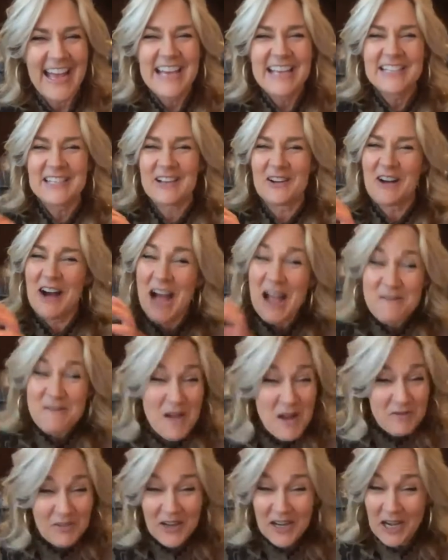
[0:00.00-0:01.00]
So I'm
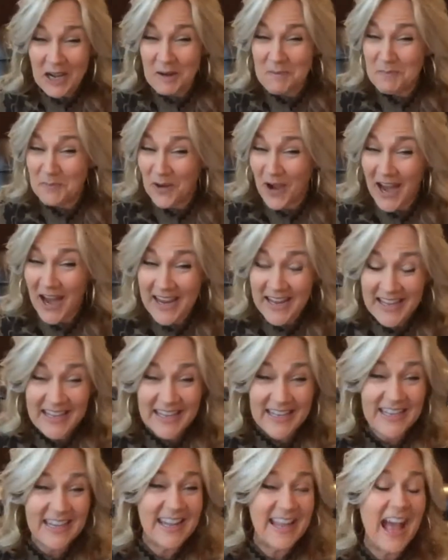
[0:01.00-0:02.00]
over here
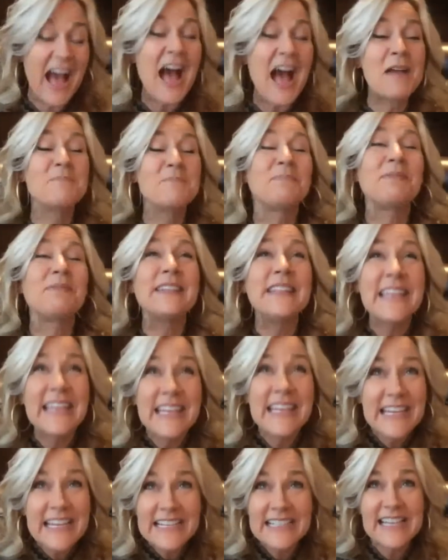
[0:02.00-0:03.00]
praying, God,
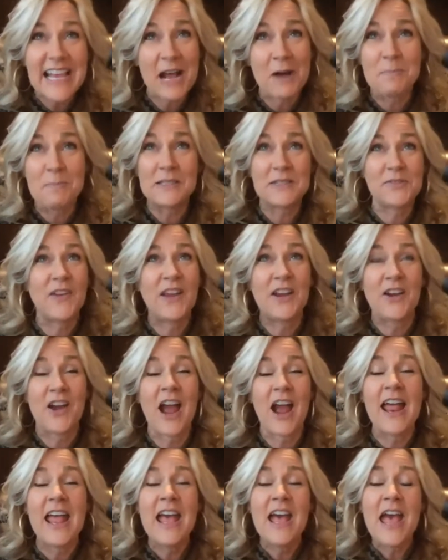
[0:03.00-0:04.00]
please help us figure out,
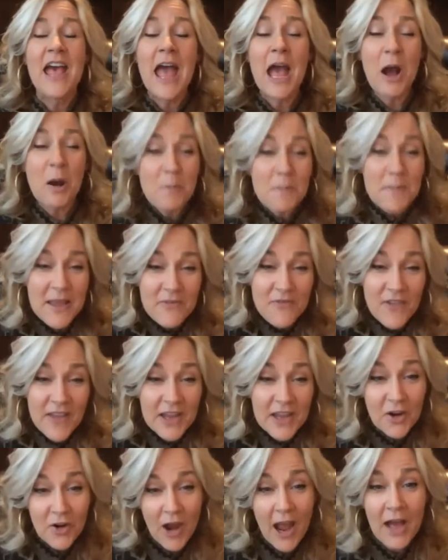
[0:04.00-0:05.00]
help me
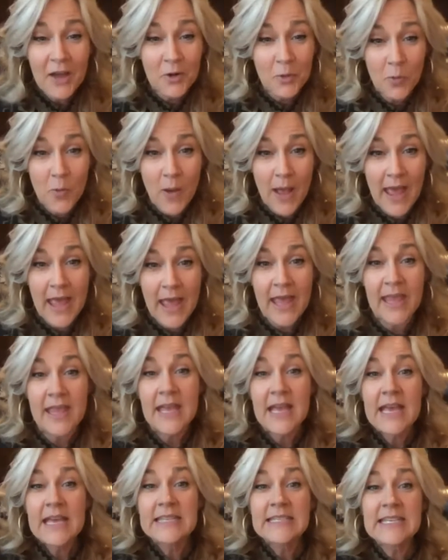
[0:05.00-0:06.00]
figure out a way
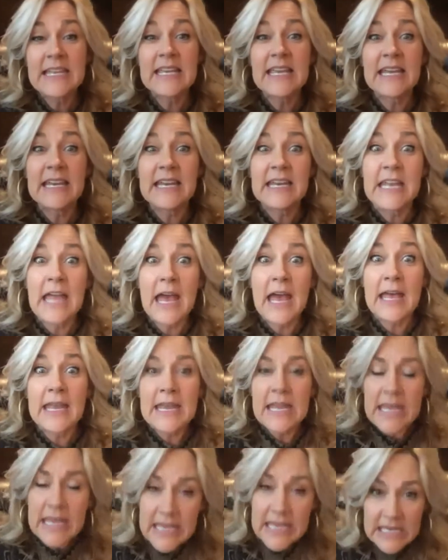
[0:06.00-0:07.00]
to get a, an
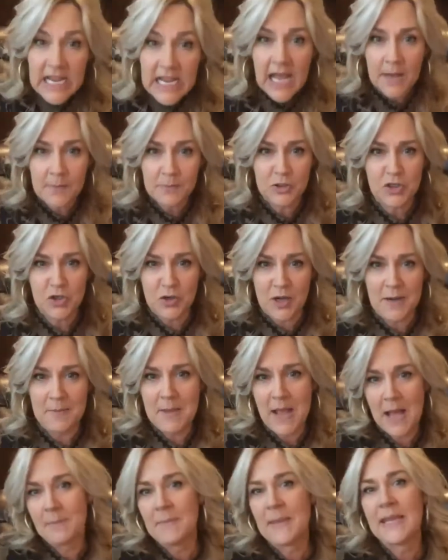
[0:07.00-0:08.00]
income stream
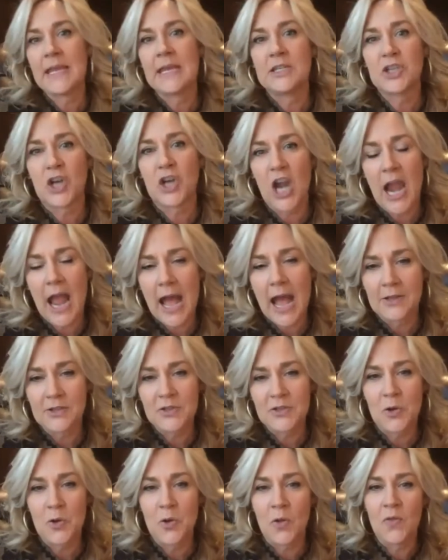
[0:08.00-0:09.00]
coming into our
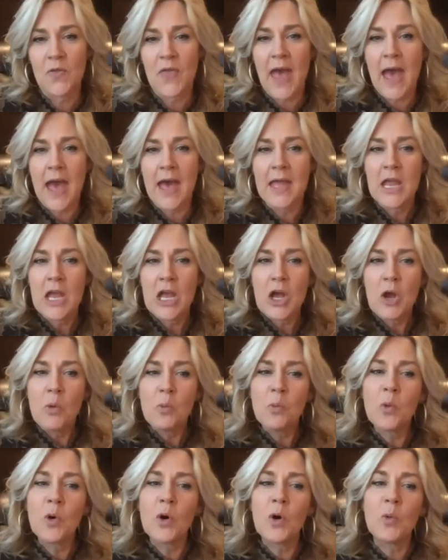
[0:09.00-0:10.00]
household that
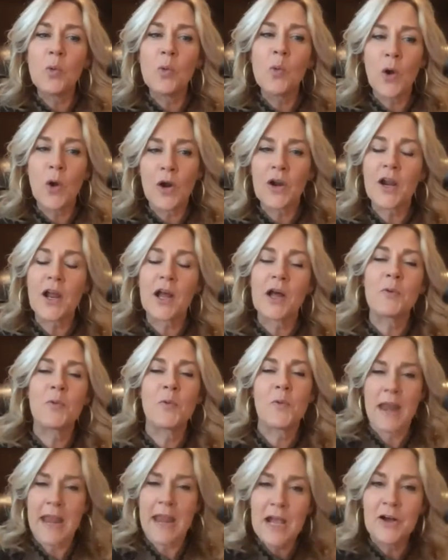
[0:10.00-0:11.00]
will work
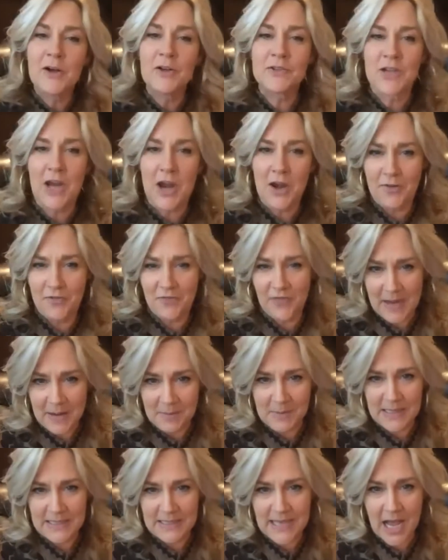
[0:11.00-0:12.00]
around our
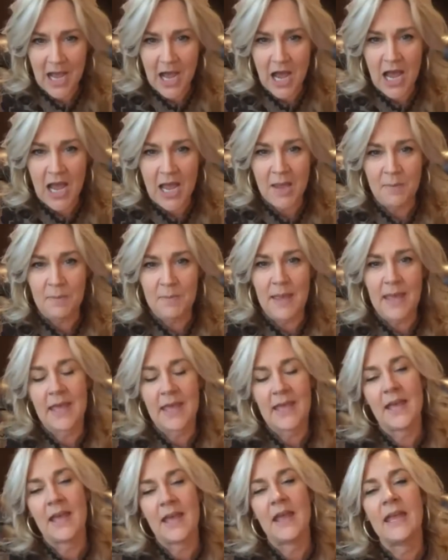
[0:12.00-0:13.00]
family time
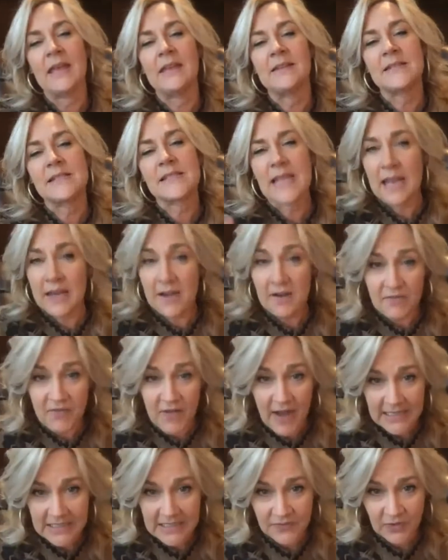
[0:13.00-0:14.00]
instead of
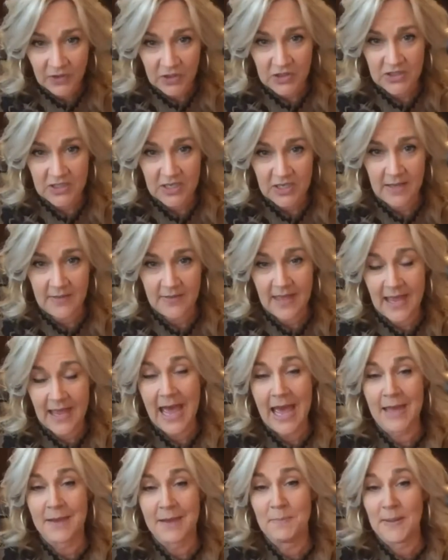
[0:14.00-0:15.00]
vice versa that
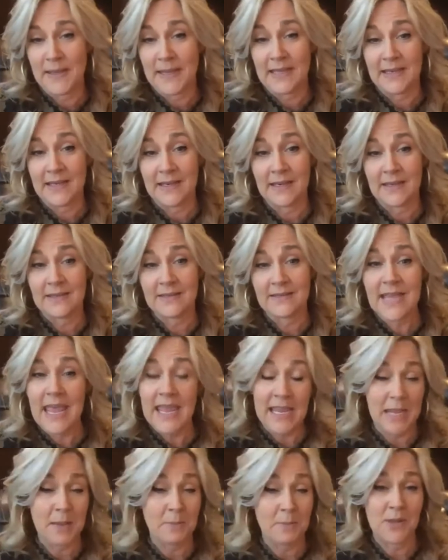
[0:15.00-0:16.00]
had been
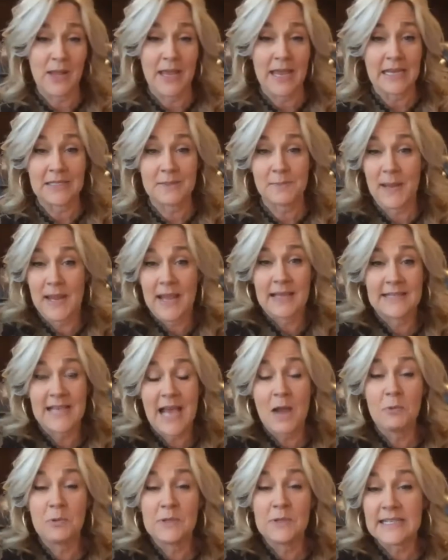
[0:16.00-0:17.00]
taking place because I
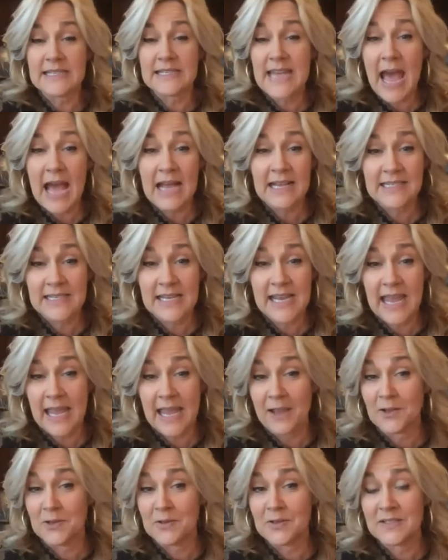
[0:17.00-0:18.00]
was a tax
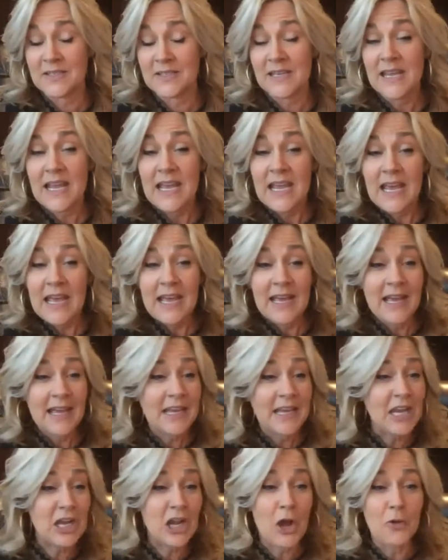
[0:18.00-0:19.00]
accountant.
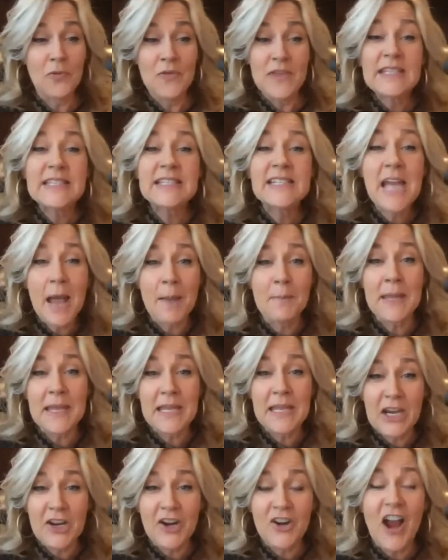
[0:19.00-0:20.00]
You know, this time of
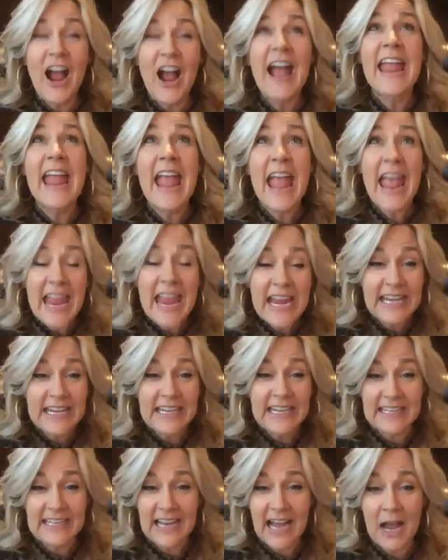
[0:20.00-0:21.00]
year, I
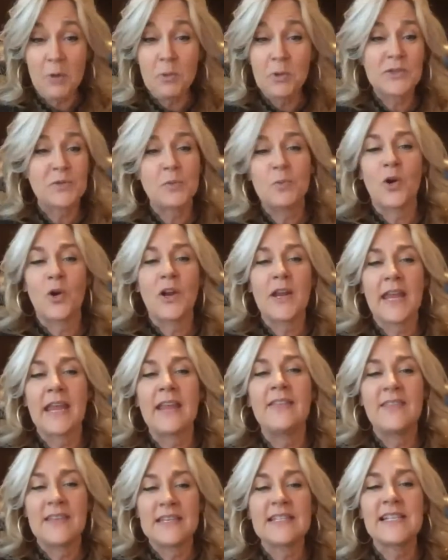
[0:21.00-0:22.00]
hated. I was working
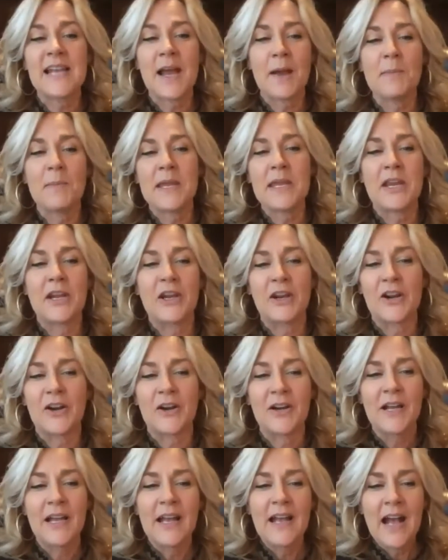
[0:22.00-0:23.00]
this time of year,
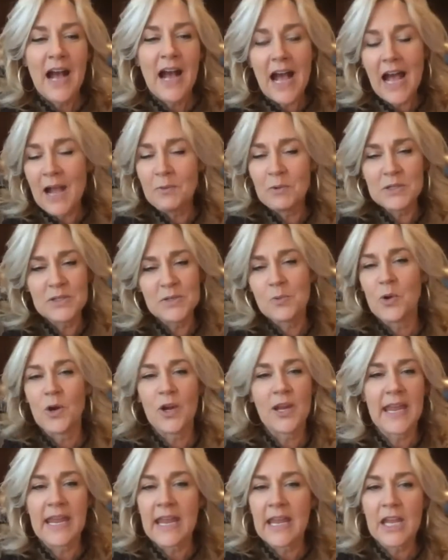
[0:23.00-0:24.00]
I was
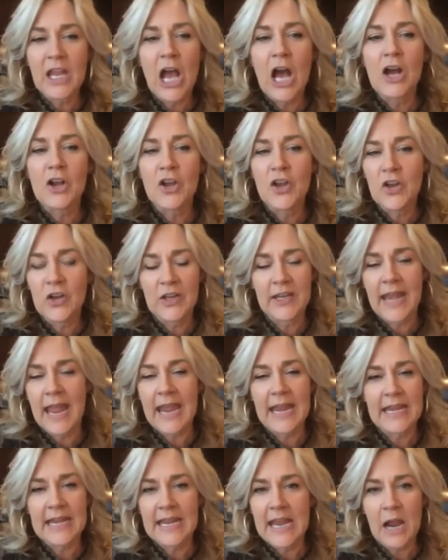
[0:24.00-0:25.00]
working a good
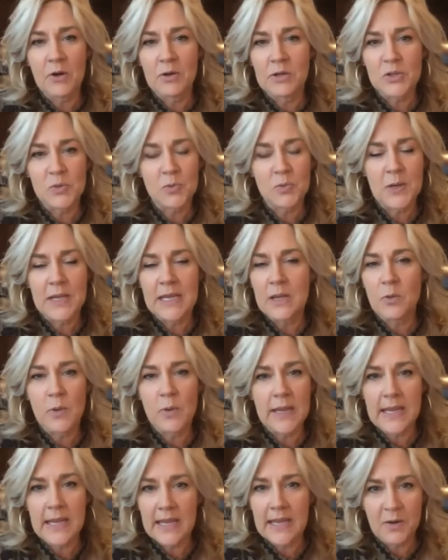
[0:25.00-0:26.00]
80 hours a week, week
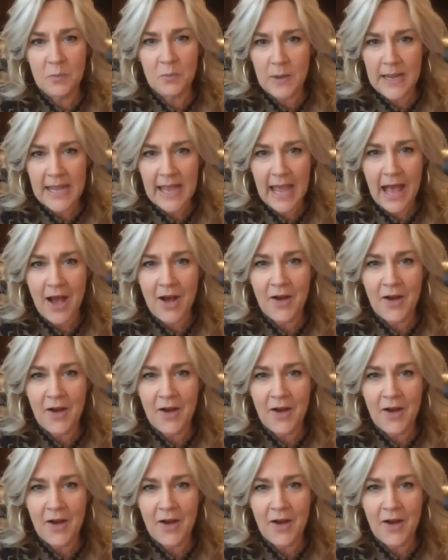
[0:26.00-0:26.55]
in and week out.